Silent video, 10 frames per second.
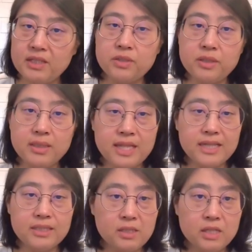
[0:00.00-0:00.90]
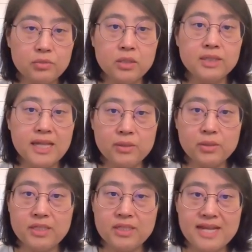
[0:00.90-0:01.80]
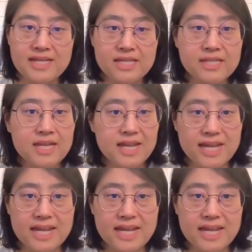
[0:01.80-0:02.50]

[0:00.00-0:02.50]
suitability for small sample sizes.